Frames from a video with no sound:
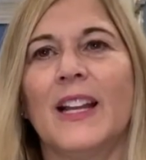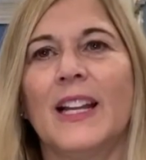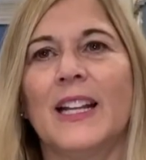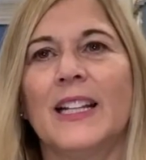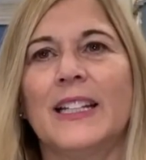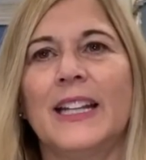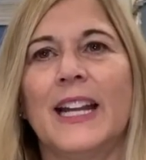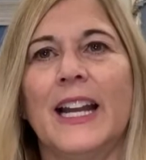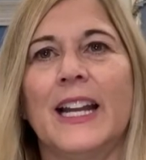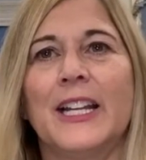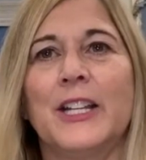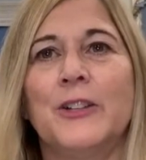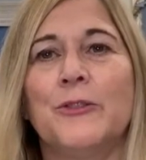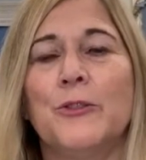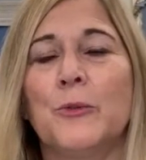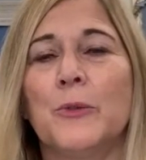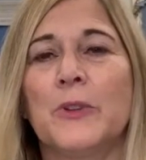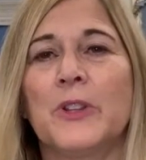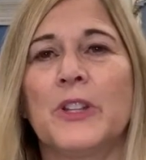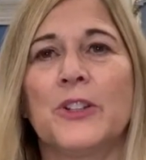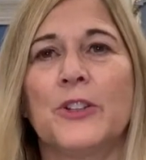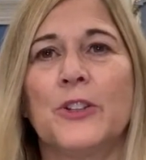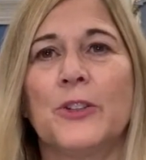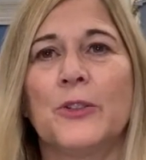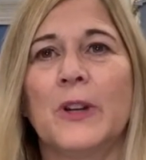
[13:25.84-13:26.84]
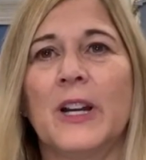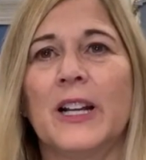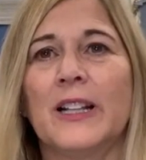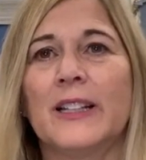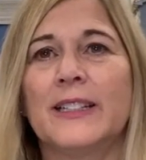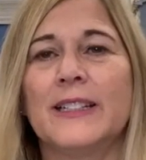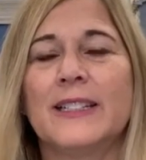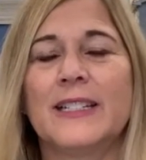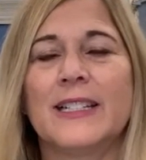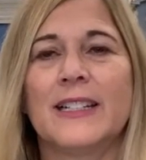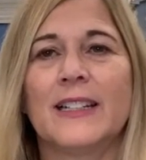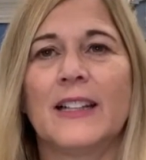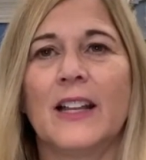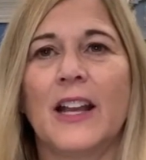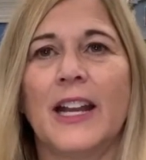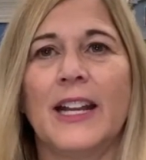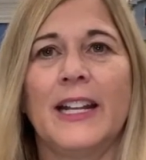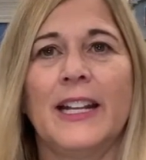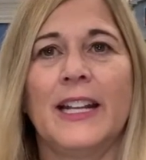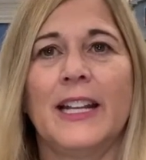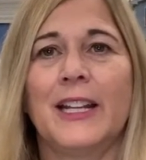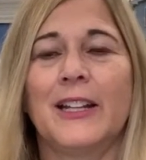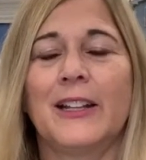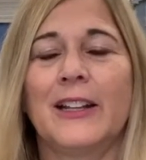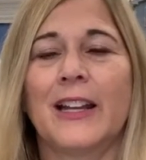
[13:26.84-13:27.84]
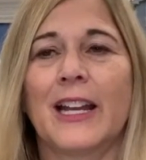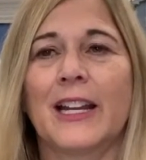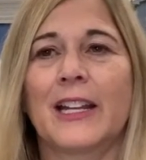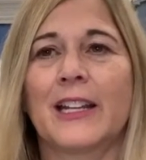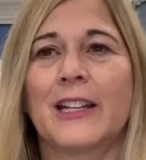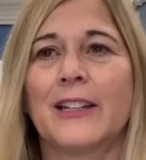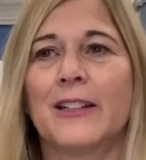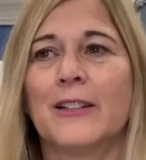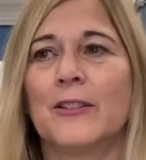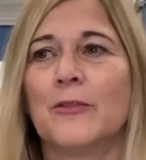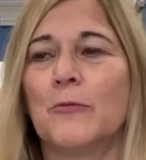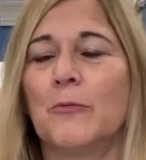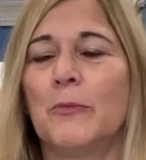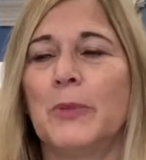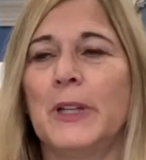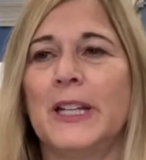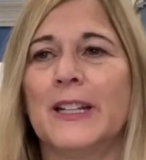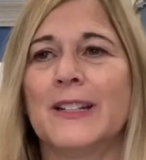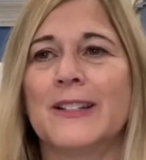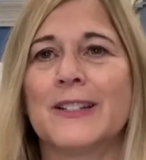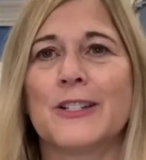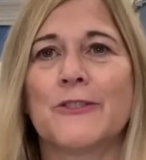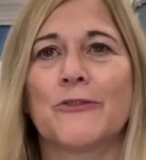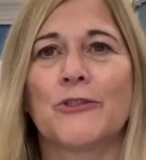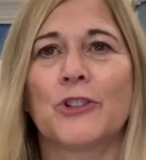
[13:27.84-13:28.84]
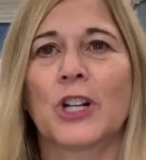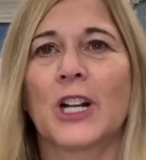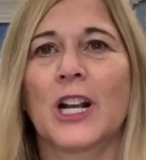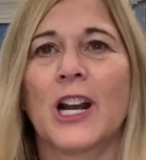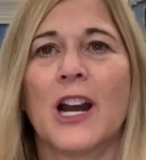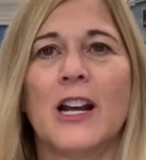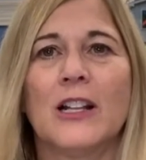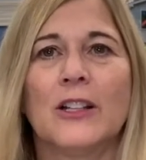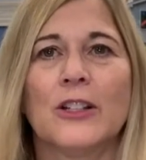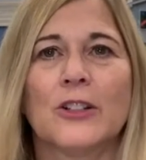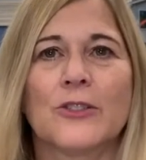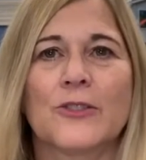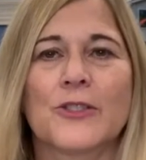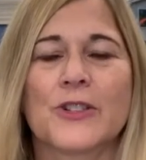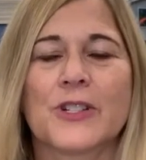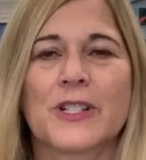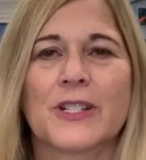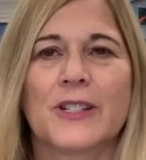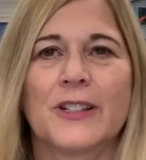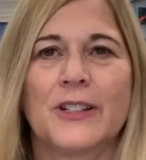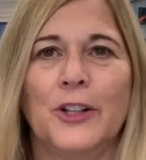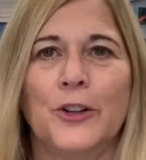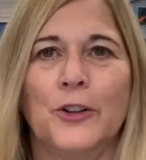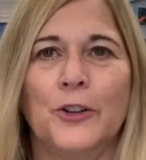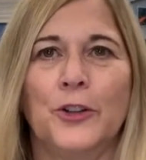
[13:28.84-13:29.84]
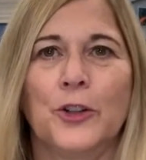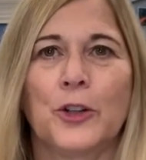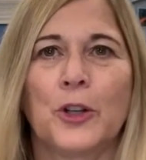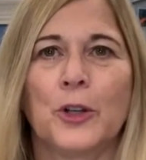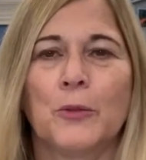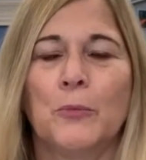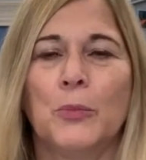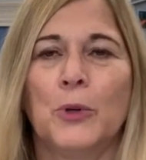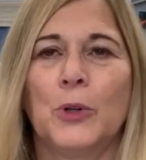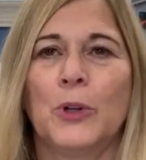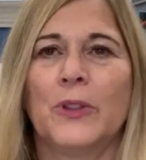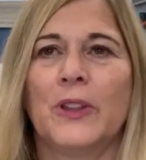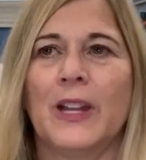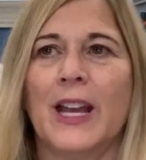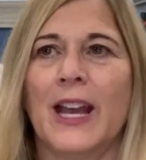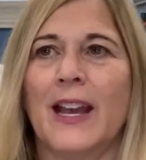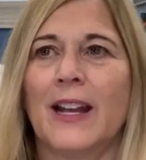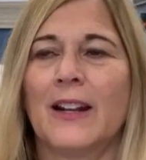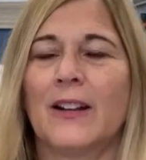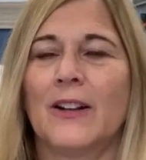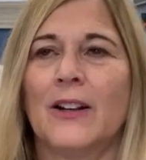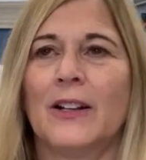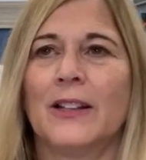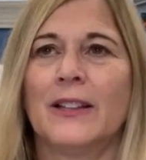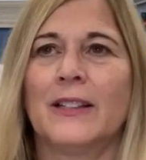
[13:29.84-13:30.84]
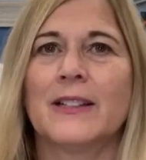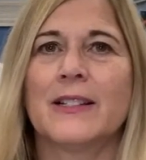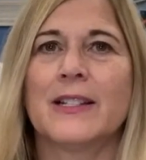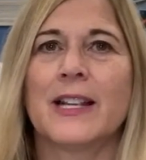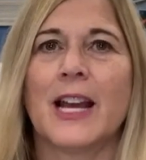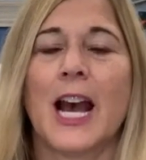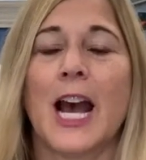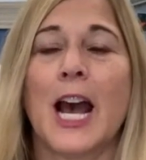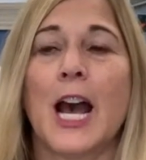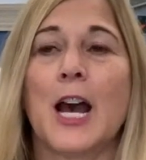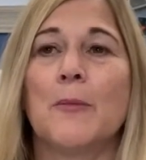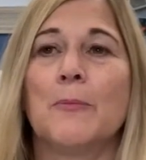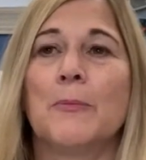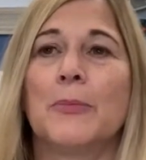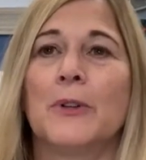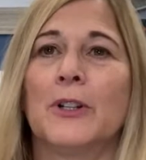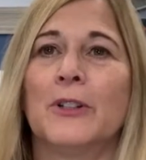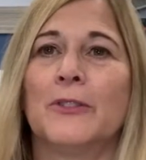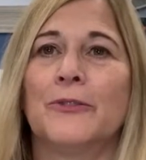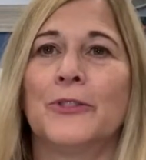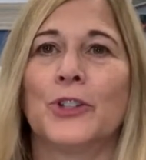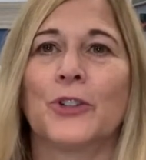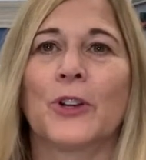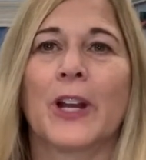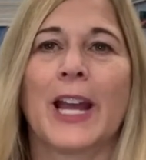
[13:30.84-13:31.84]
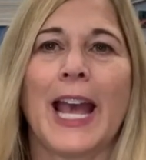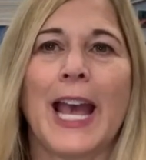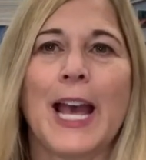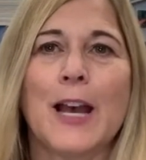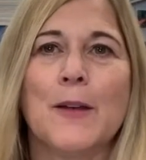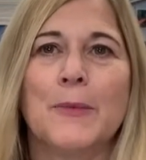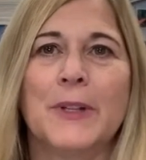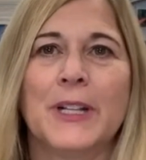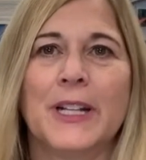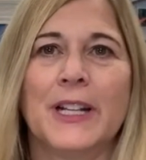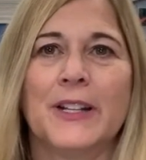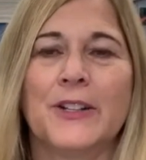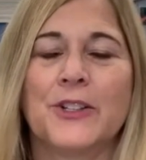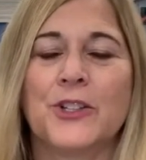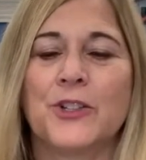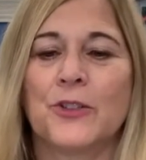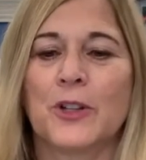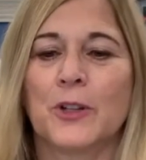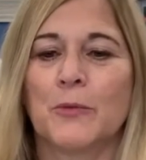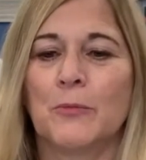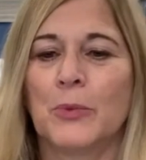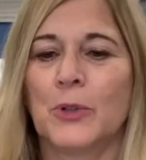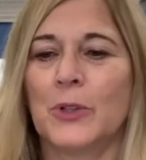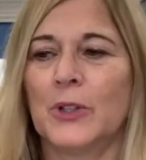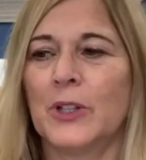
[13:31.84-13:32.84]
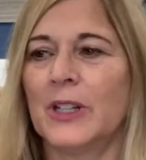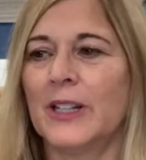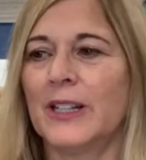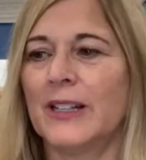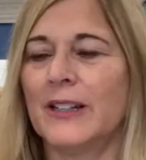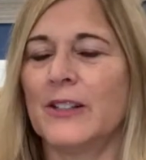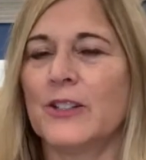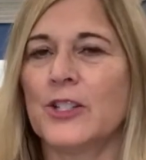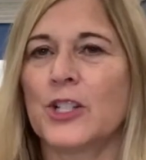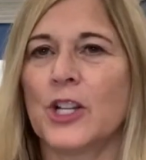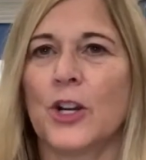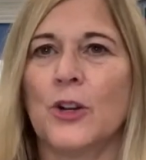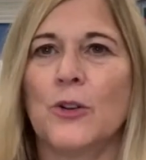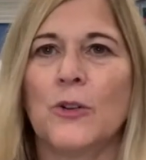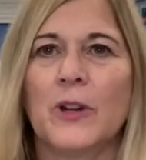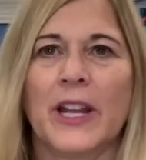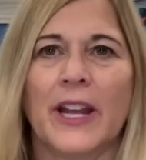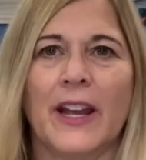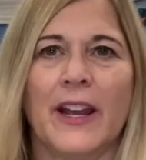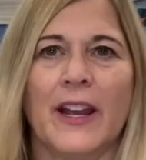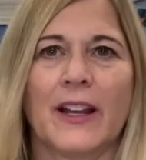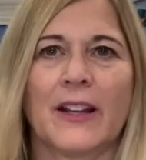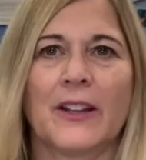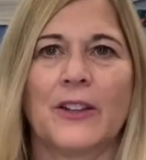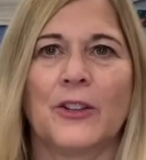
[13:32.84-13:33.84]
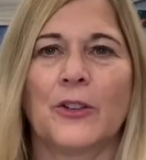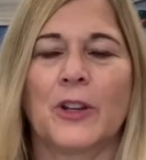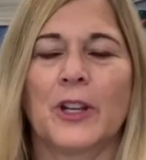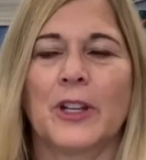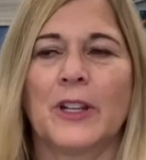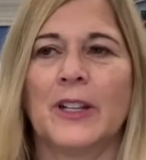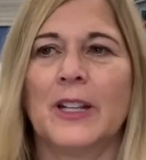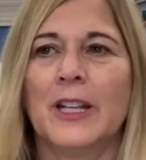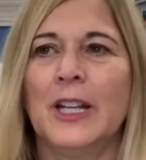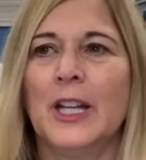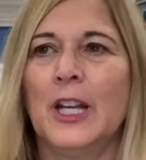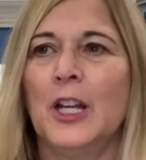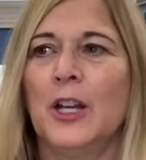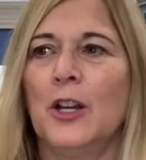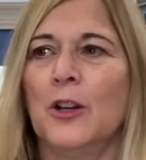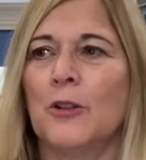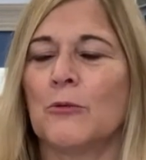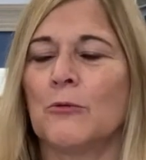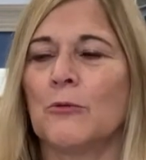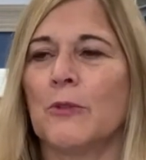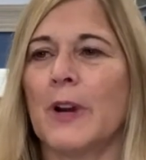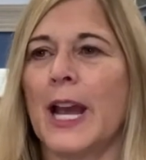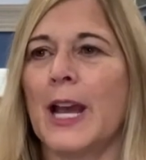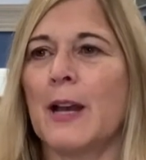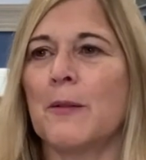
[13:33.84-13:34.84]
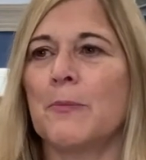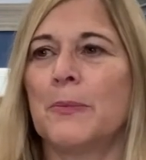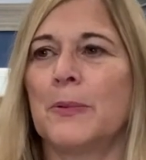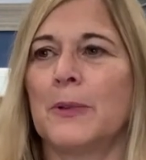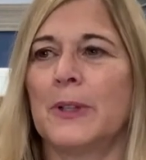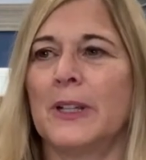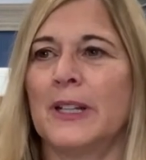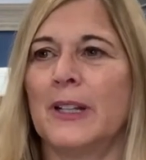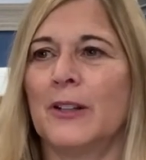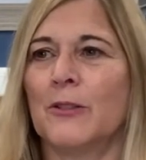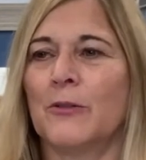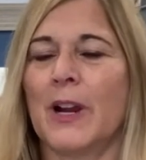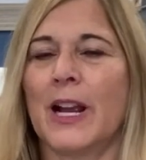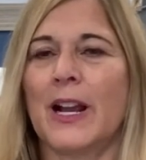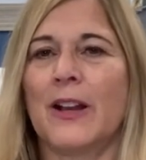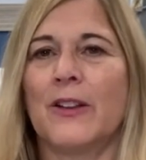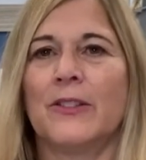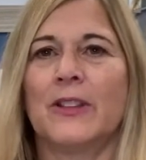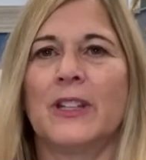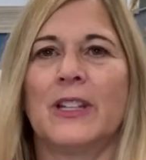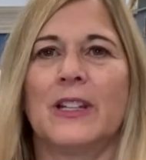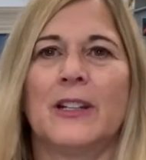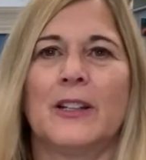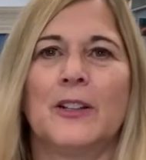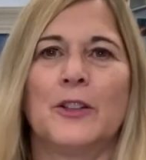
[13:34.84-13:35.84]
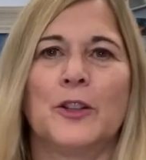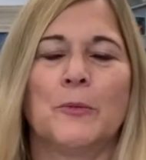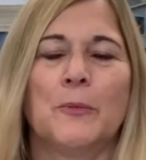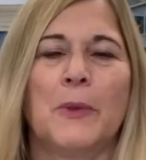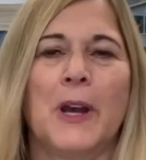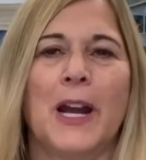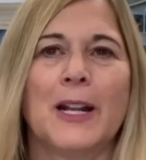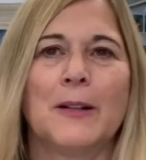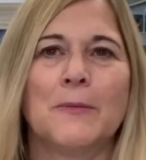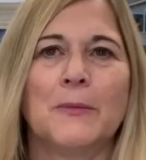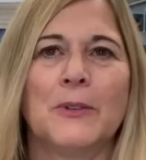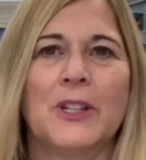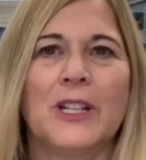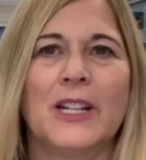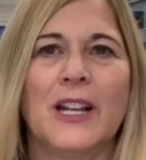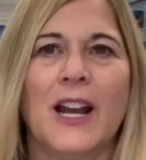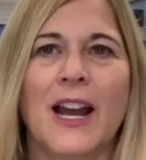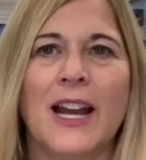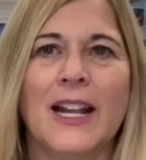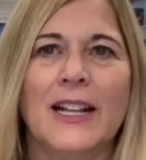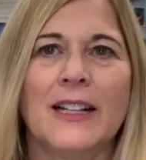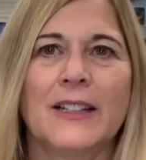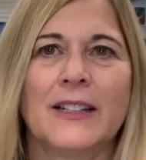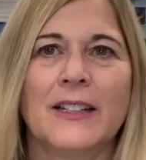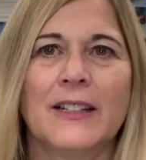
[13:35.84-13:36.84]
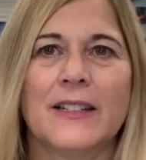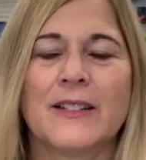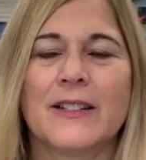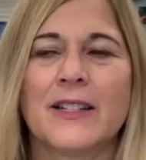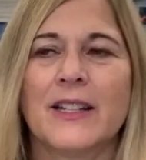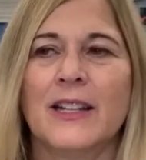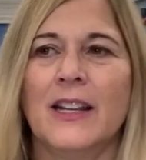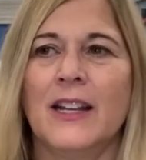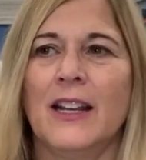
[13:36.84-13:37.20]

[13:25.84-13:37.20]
Yeah, even with the new LED lighting that can be in different colors. You can put that on the top of your cabinets. You can put it in the toe kick. You can wrap it around the bottom of the island.